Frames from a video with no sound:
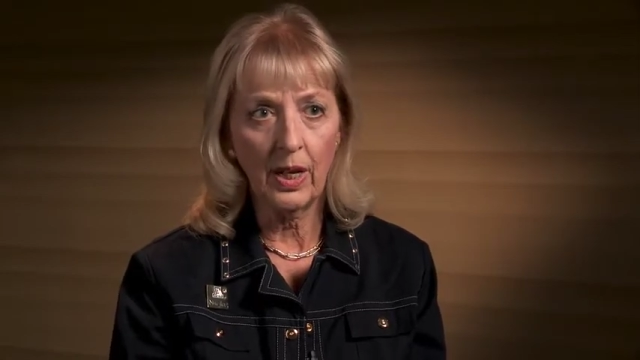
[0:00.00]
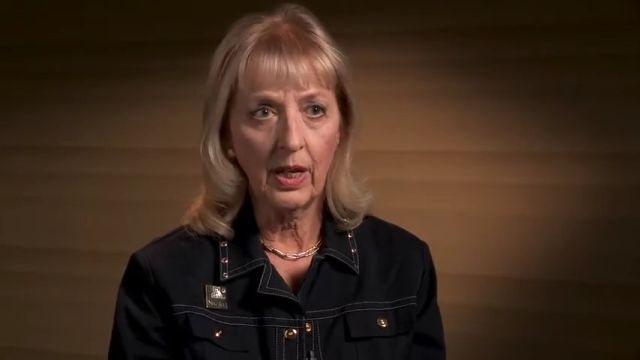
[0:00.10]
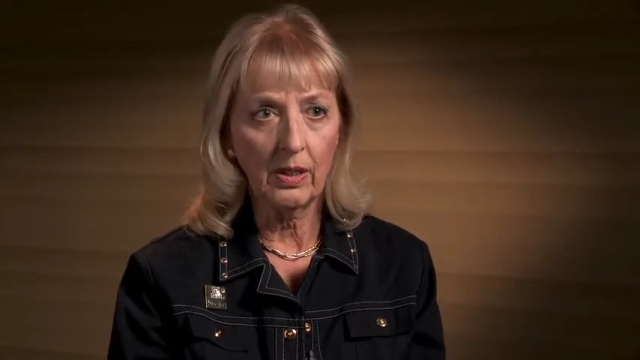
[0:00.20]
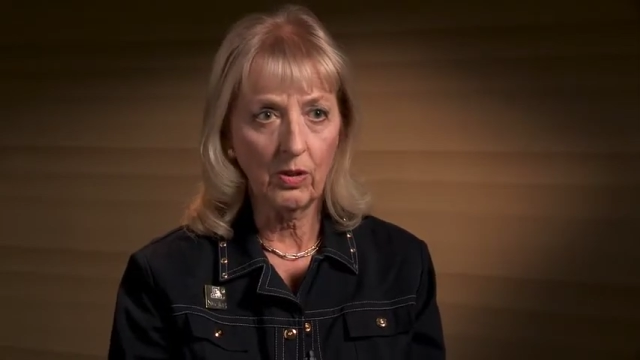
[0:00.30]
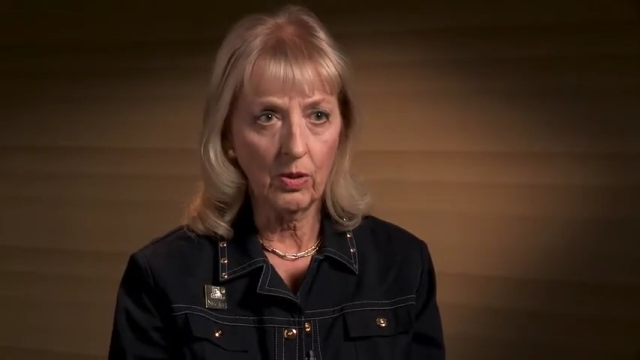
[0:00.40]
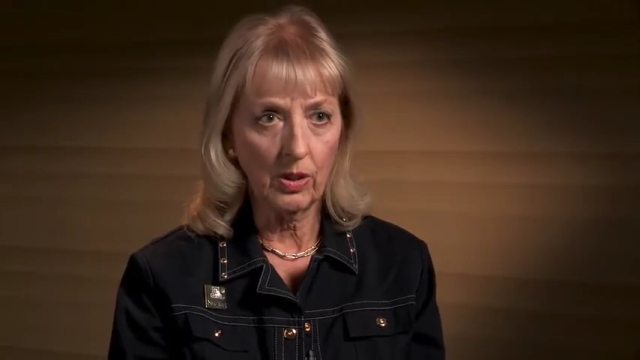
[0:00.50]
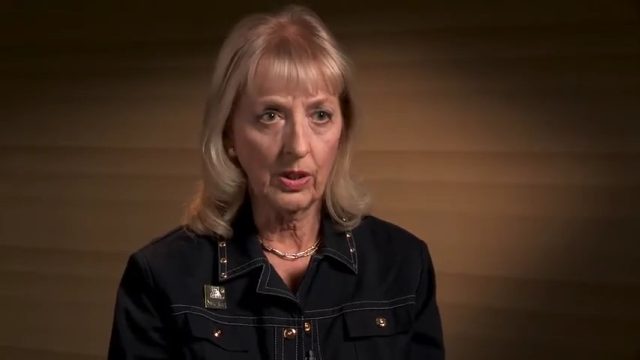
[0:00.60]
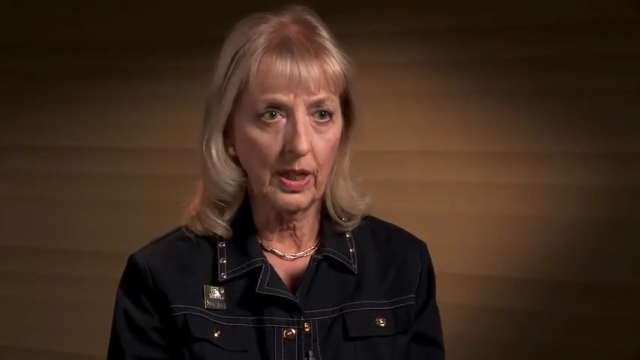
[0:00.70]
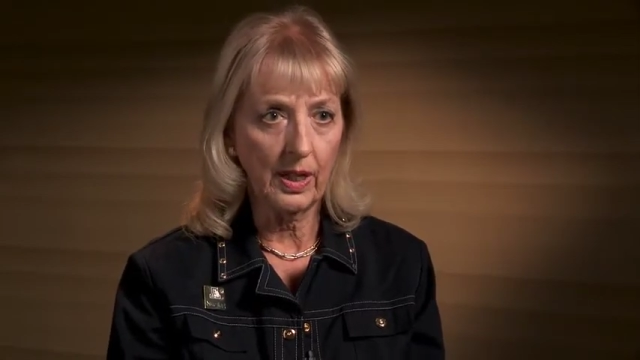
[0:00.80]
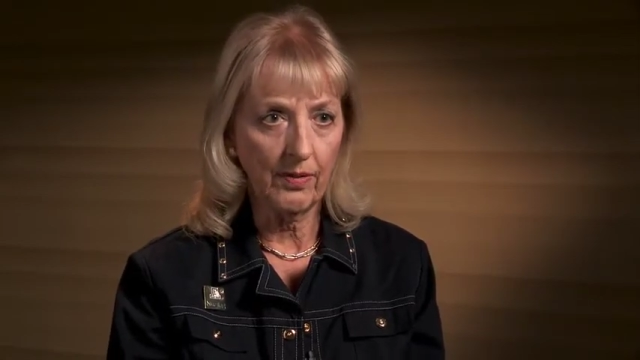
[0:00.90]
and/or
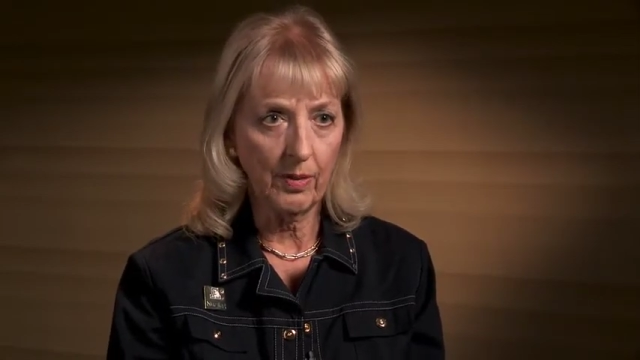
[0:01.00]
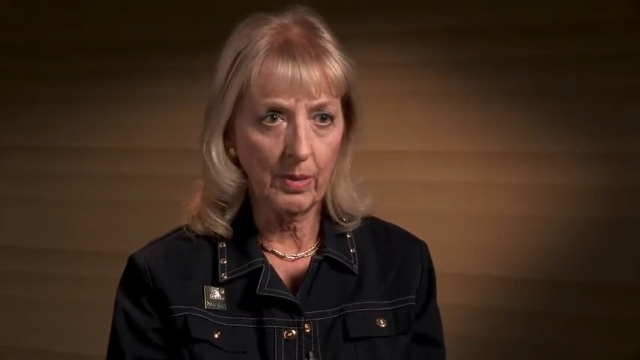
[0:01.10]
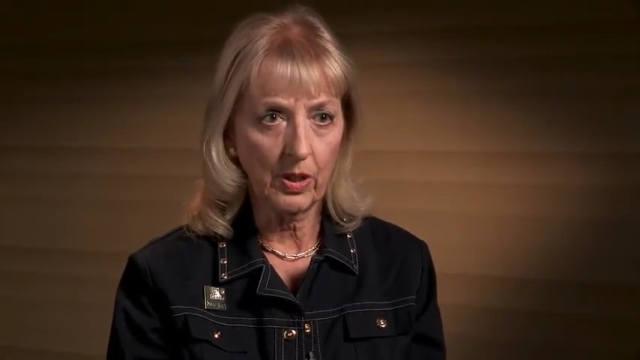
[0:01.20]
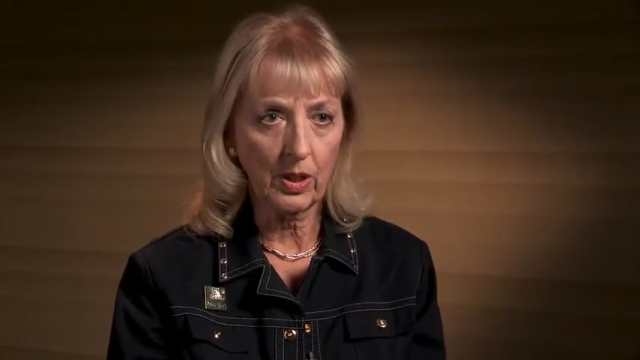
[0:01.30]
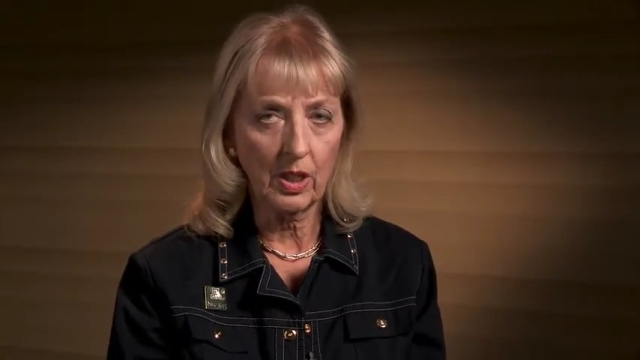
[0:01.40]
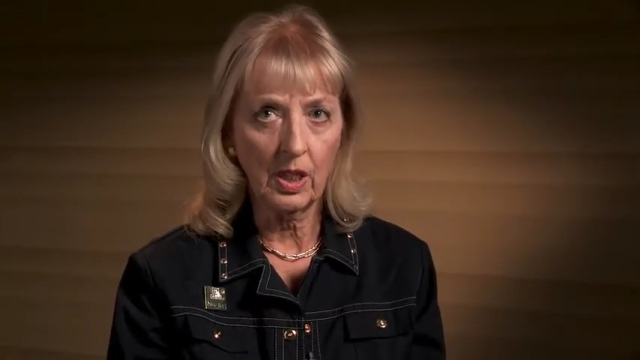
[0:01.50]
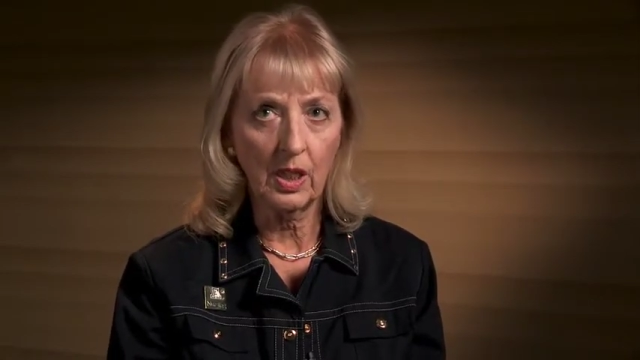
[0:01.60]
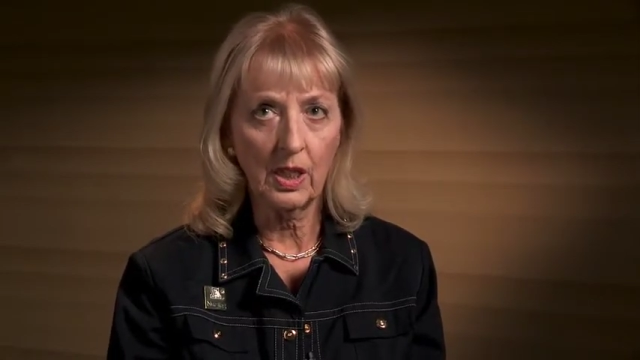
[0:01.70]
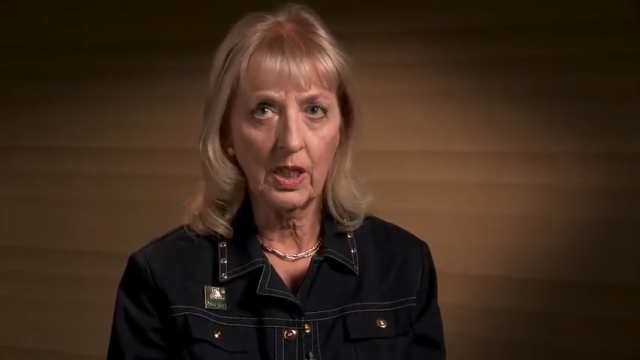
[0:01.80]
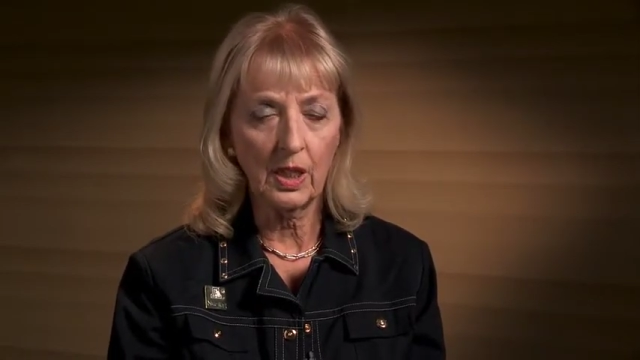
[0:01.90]
Native American
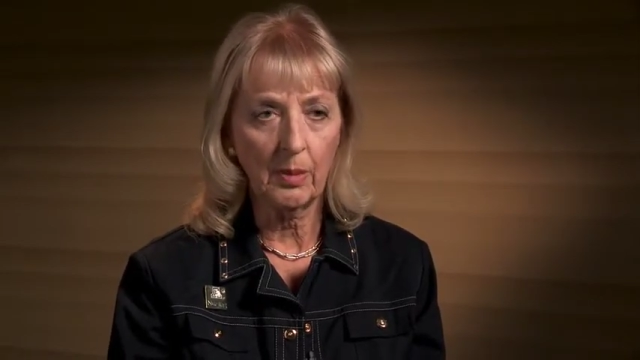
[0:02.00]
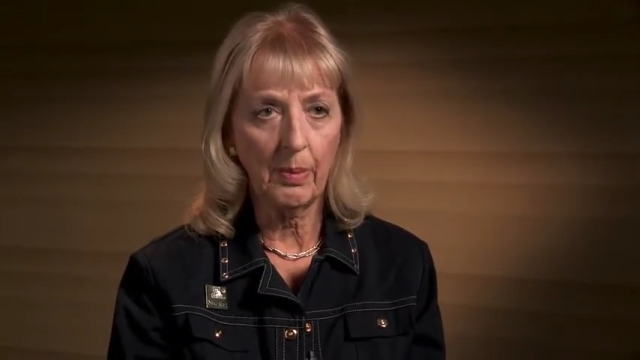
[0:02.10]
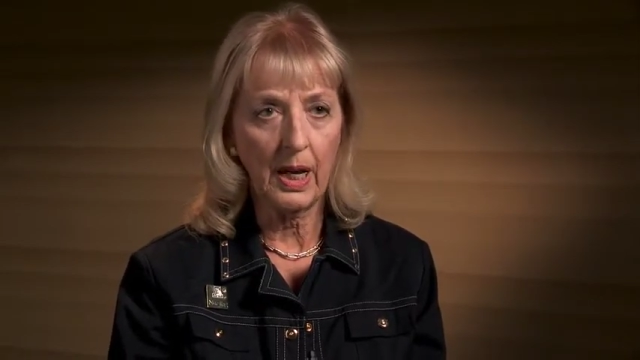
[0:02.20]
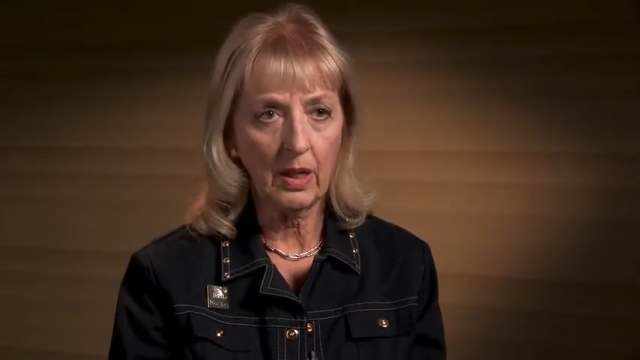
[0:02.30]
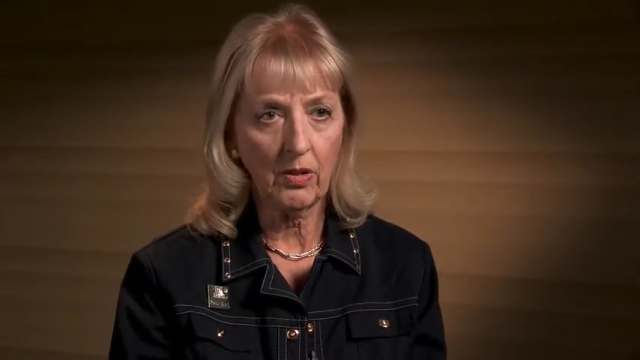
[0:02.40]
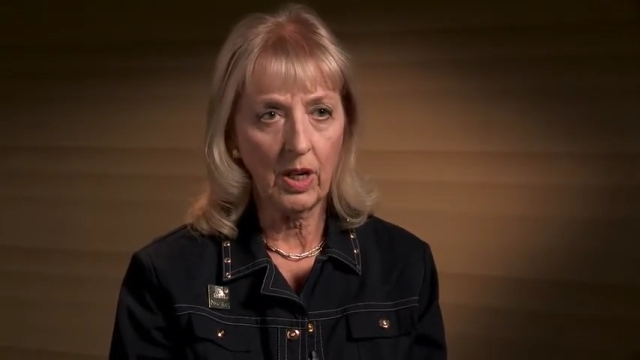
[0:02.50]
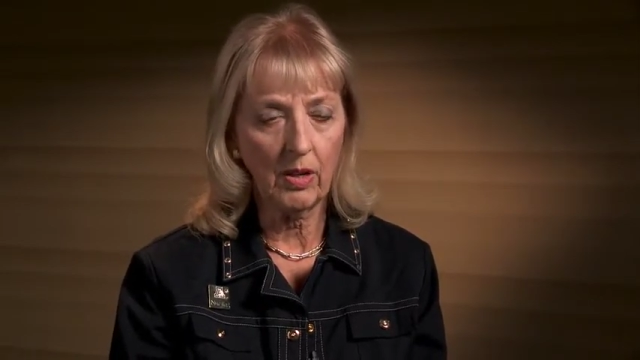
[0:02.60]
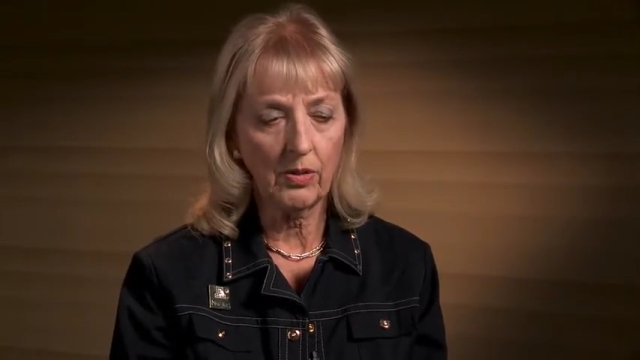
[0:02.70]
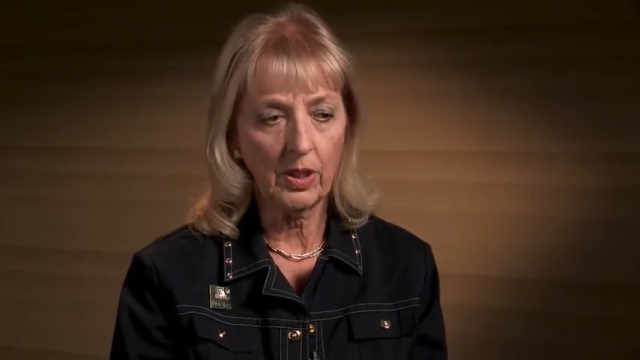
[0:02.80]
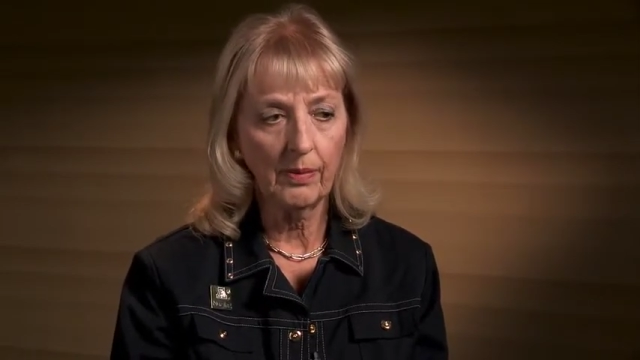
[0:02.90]
Indian
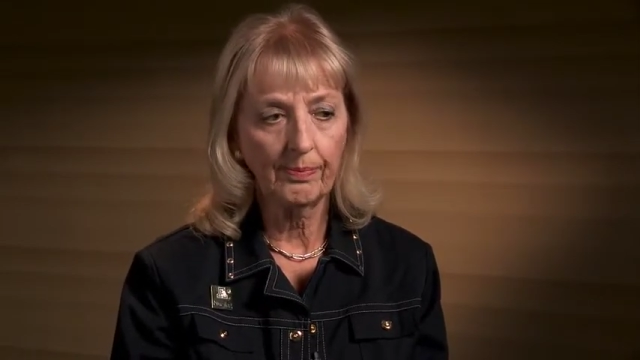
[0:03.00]
background.